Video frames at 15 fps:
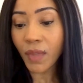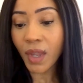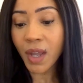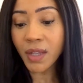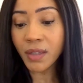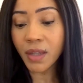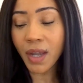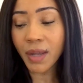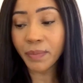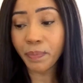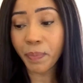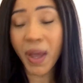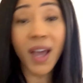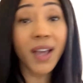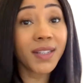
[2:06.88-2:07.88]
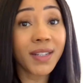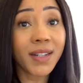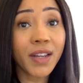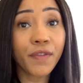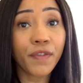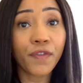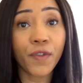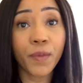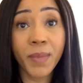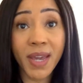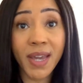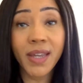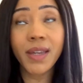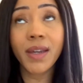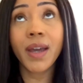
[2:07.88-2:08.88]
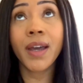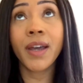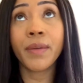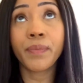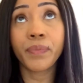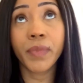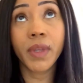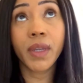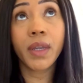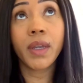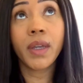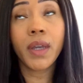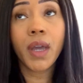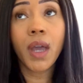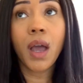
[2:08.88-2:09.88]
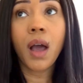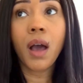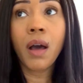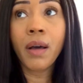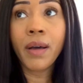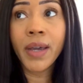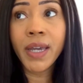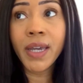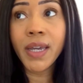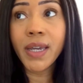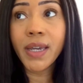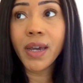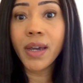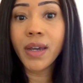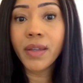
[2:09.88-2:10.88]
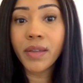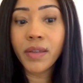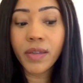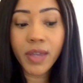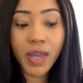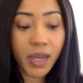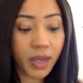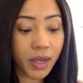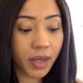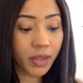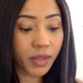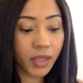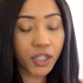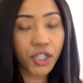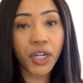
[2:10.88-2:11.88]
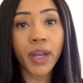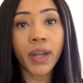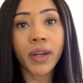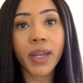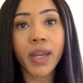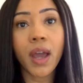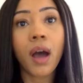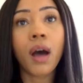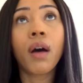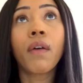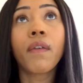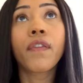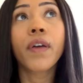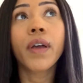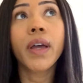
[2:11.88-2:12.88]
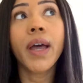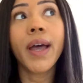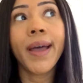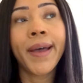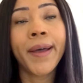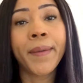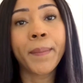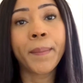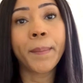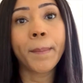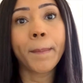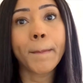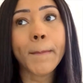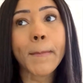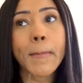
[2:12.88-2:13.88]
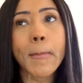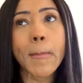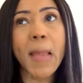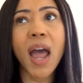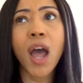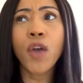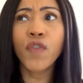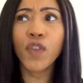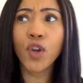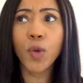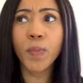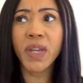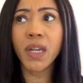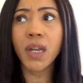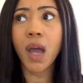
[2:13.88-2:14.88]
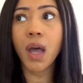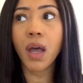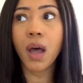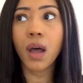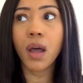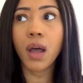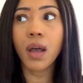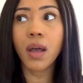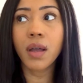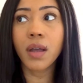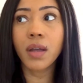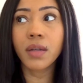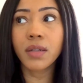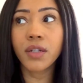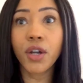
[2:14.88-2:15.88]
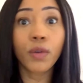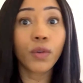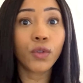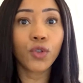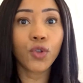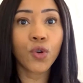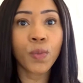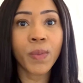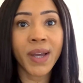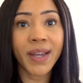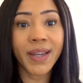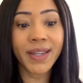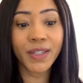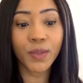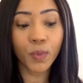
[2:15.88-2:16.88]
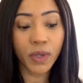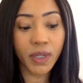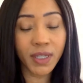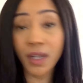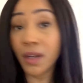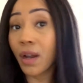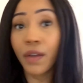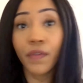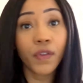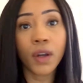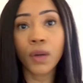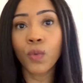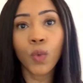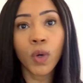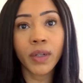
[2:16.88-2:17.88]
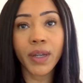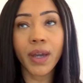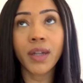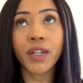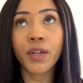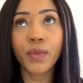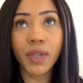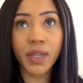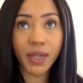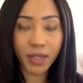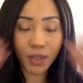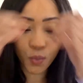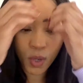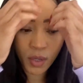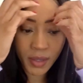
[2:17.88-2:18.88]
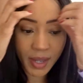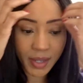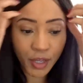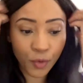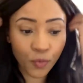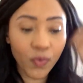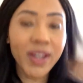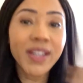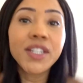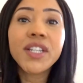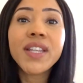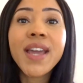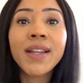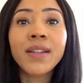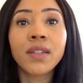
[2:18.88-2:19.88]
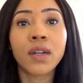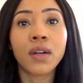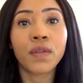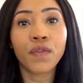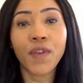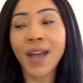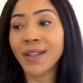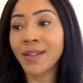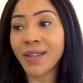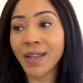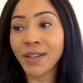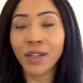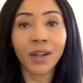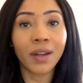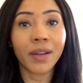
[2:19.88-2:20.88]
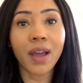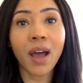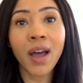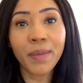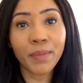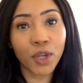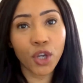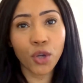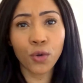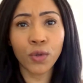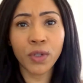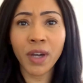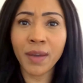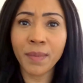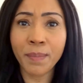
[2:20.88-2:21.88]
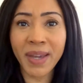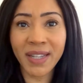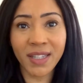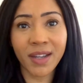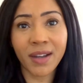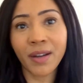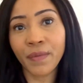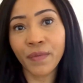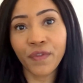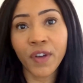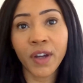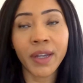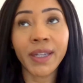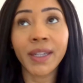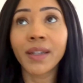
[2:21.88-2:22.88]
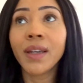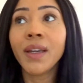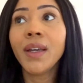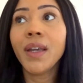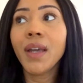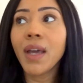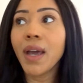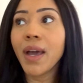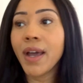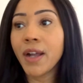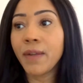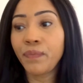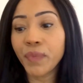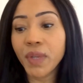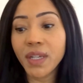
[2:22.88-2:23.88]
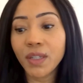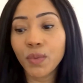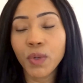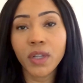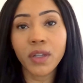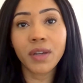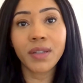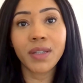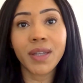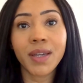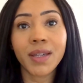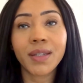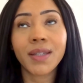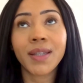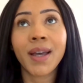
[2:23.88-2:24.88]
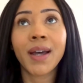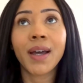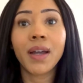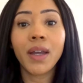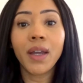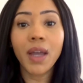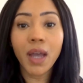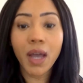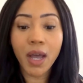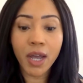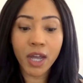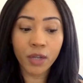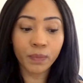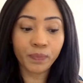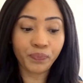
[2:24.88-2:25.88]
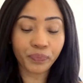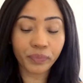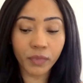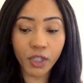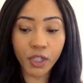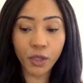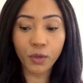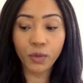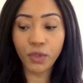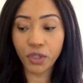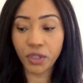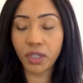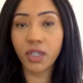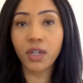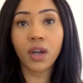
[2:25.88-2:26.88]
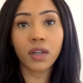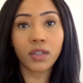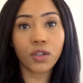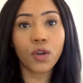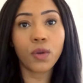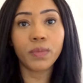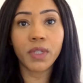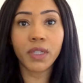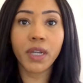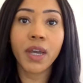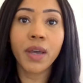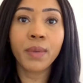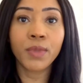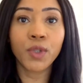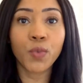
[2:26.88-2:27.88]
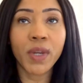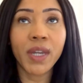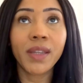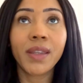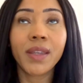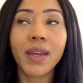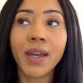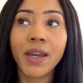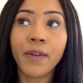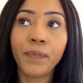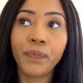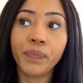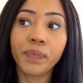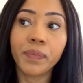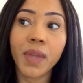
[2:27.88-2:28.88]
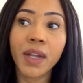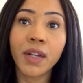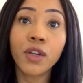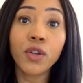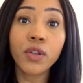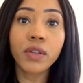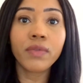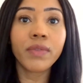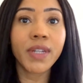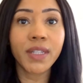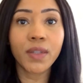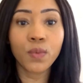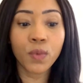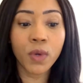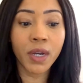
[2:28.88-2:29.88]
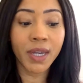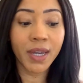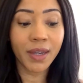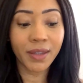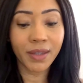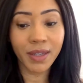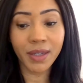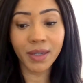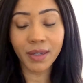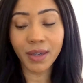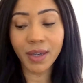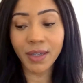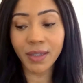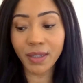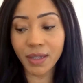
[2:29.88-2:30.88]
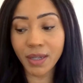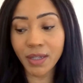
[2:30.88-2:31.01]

And personally for me, I think the journey of overcoming childhood trauma is a lifelong one. I don't think it's one that you reach the end of and then you're like, I'm cured, I'm better, I'm fine. It's one of those things that you just start to come to terms with. And another reason why I think it's